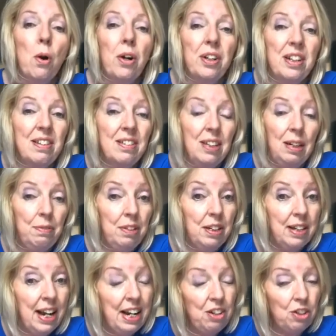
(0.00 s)
more deceive the
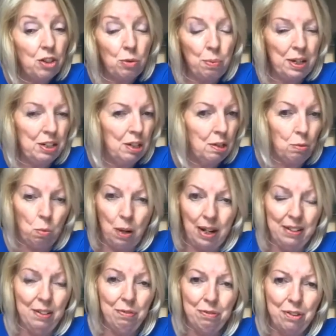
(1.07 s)
nations, which is
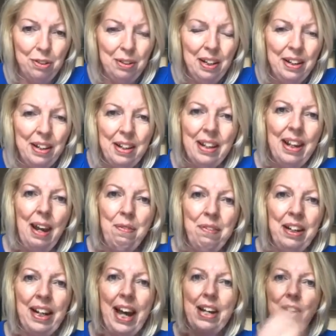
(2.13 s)
wonderful if
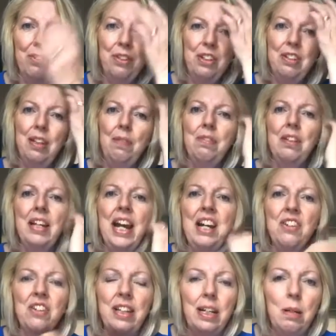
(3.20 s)
he cannot deceive the
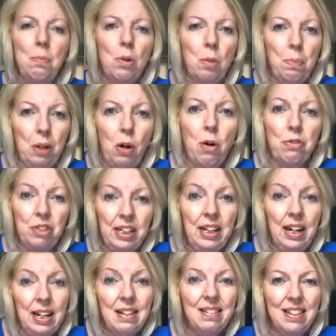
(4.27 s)
nations anymore because
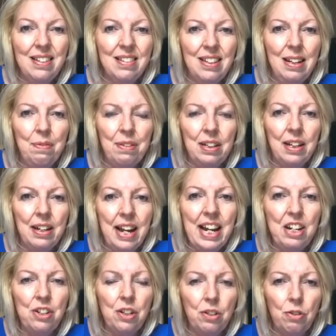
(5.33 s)
he is deceiving the
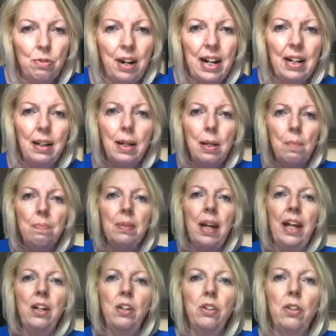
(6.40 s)
nations, right?
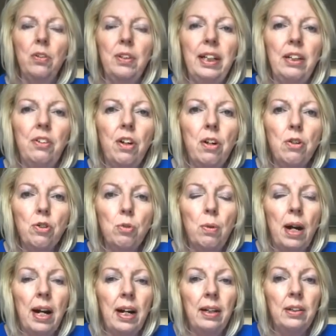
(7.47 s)
and not only those who
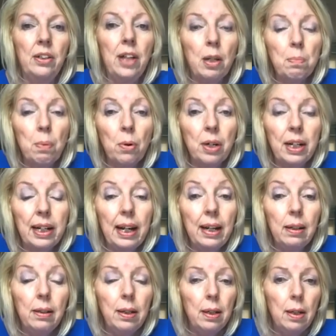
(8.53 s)
are not born
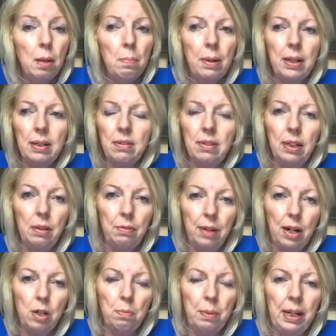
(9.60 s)
again, but I see
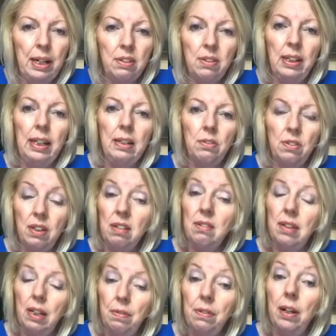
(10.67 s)
around me he's
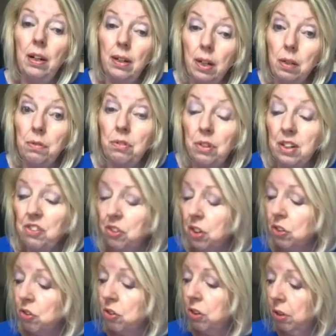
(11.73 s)
deceiving a lot of
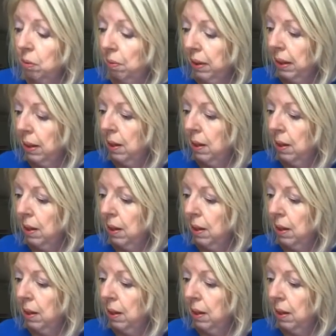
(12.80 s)
Christians too.